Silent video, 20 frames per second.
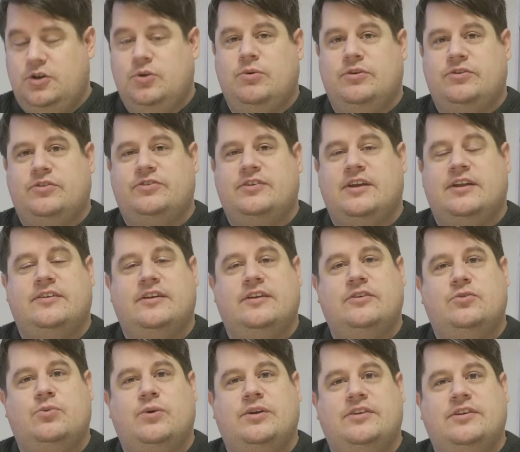You want to send
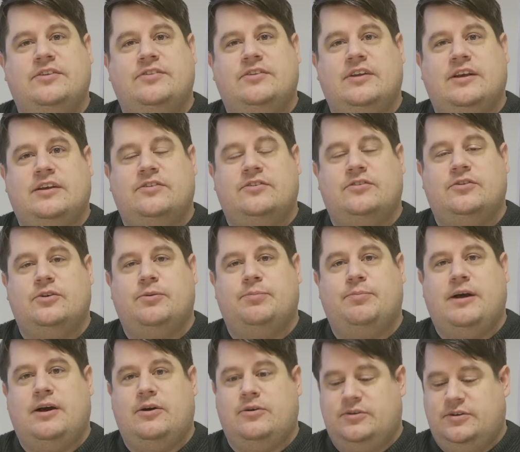in 26 to the
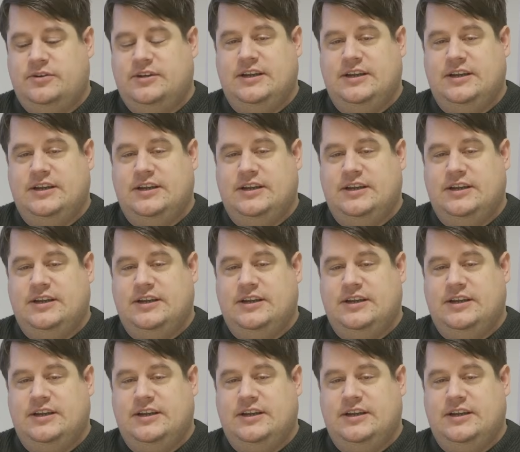power